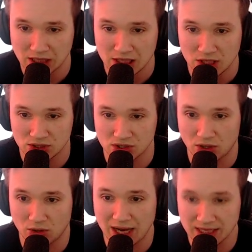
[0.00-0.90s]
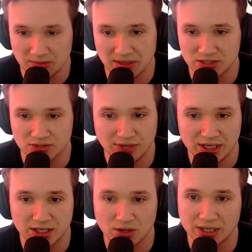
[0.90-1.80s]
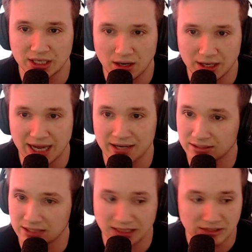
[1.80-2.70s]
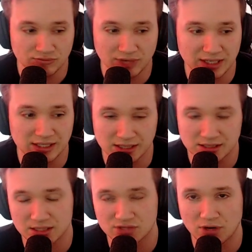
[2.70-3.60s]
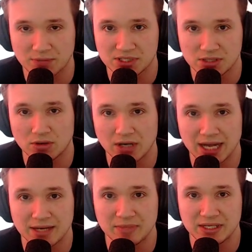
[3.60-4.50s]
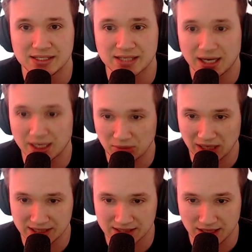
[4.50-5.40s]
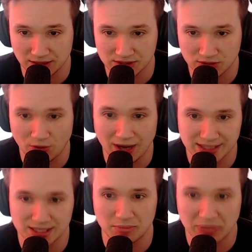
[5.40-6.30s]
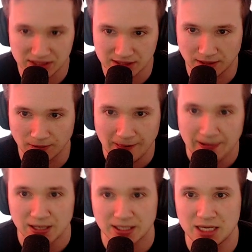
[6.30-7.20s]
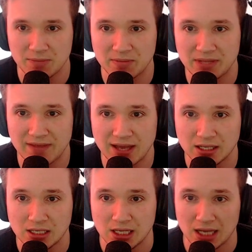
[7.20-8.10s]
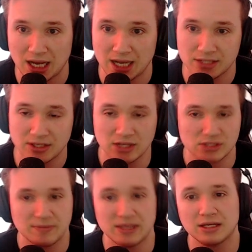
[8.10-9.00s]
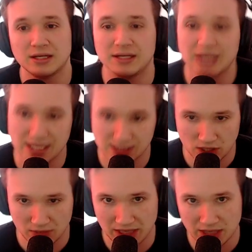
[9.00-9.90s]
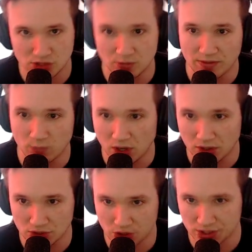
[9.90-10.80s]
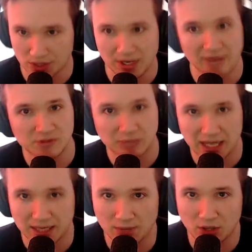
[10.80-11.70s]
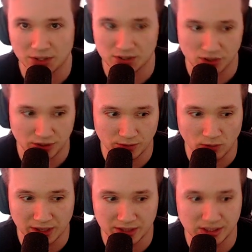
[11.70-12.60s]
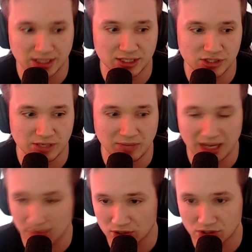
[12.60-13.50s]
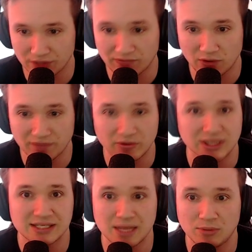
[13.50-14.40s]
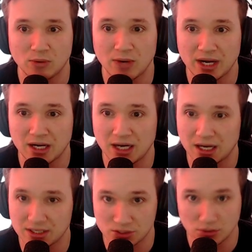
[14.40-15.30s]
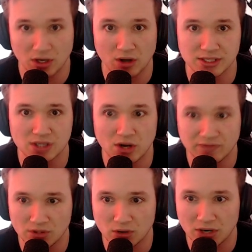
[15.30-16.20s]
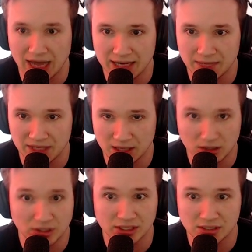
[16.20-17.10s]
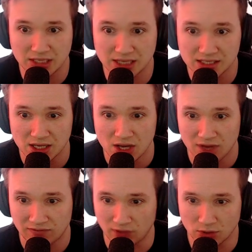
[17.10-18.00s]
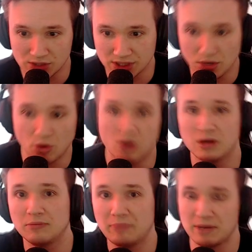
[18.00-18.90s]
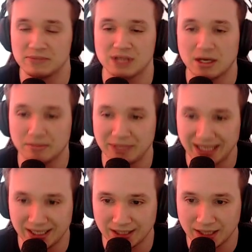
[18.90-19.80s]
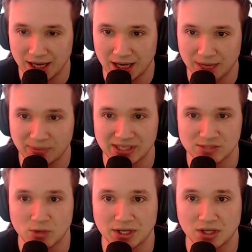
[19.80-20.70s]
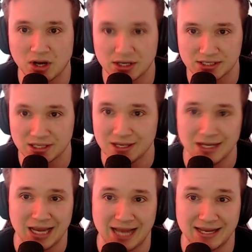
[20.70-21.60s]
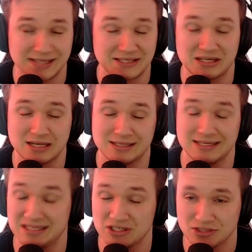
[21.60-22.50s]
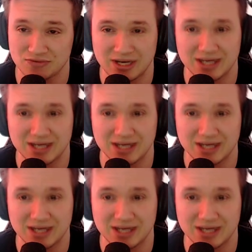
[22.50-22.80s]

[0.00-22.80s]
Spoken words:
So ICEMAN is a really annoying card, and it really does disrupt your enemies' playstyles quite a bit, so keep him in there. You can also make a nice combination with Wong, so you don't have to play him on turn 1. You can literally play him on turn 4, for example, where 2 cards of your enemy are going to get frozen or bumped up in +1 cost, and it's just really